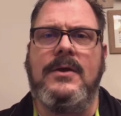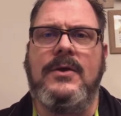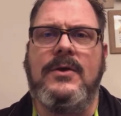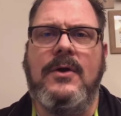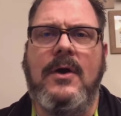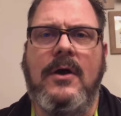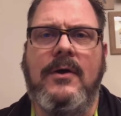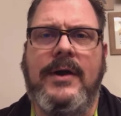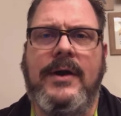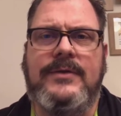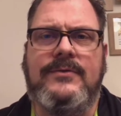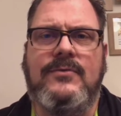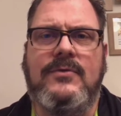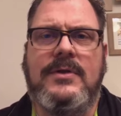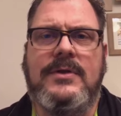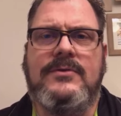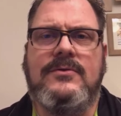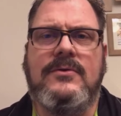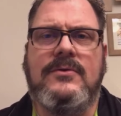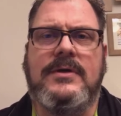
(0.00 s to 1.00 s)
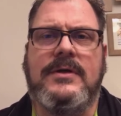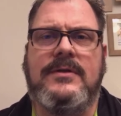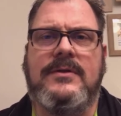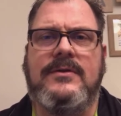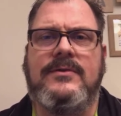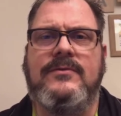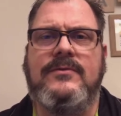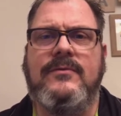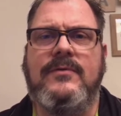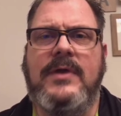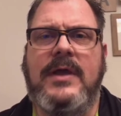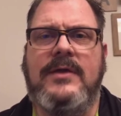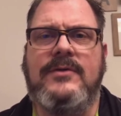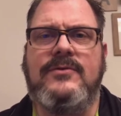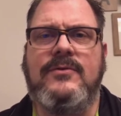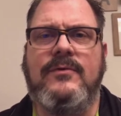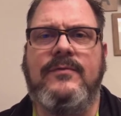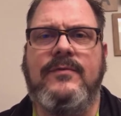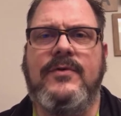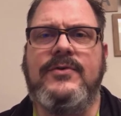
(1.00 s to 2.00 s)
All right, so let's look at this. Okay,
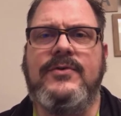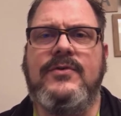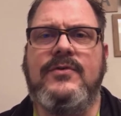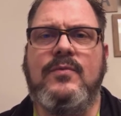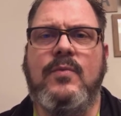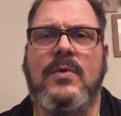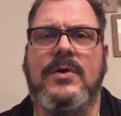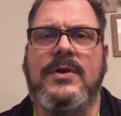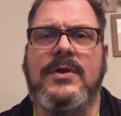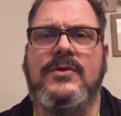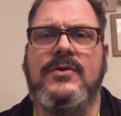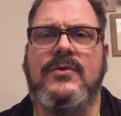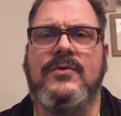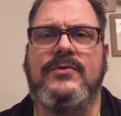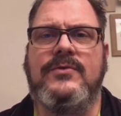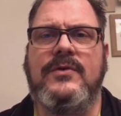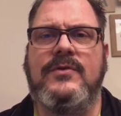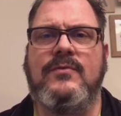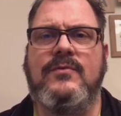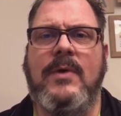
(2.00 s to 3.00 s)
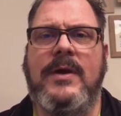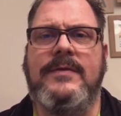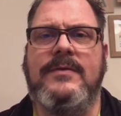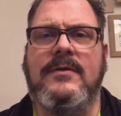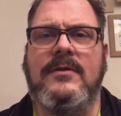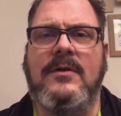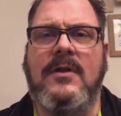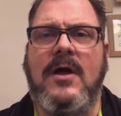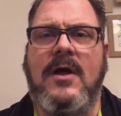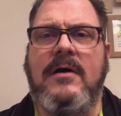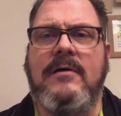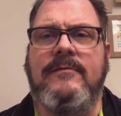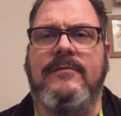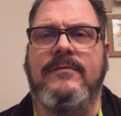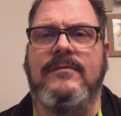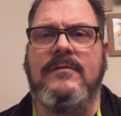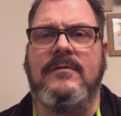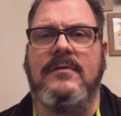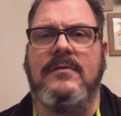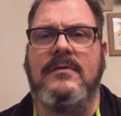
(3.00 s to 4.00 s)
so verses 1 and 2 says, write the law
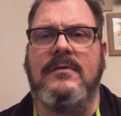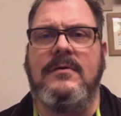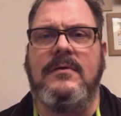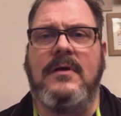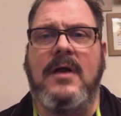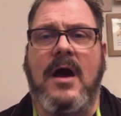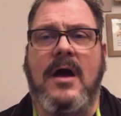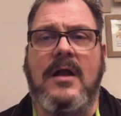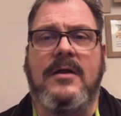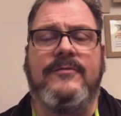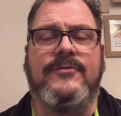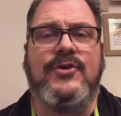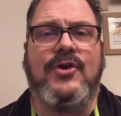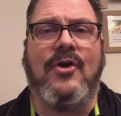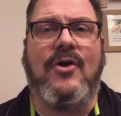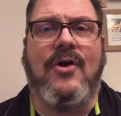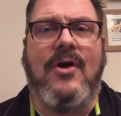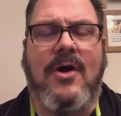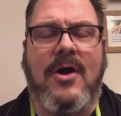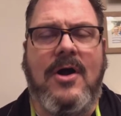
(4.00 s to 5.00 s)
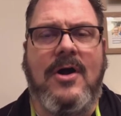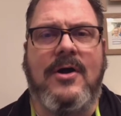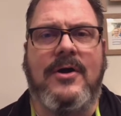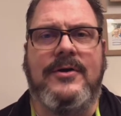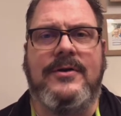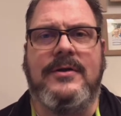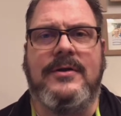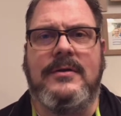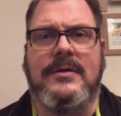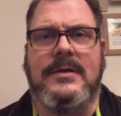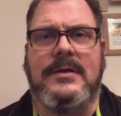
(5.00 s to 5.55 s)
of God in your heart.